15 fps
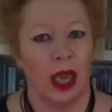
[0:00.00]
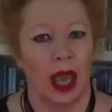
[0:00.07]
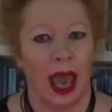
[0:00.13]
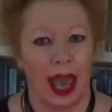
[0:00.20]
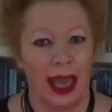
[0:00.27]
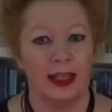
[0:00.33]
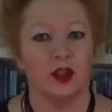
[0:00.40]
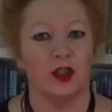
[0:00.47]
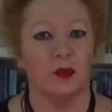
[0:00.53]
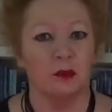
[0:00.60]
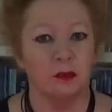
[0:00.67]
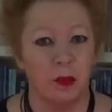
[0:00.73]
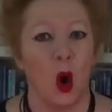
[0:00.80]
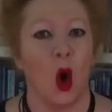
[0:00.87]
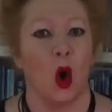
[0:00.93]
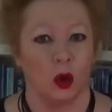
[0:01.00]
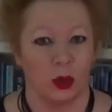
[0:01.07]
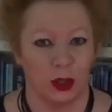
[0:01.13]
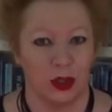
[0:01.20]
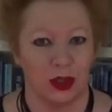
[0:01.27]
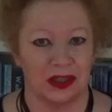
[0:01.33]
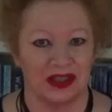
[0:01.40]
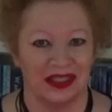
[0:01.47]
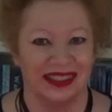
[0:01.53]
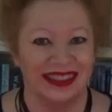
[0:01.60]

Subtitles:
and a box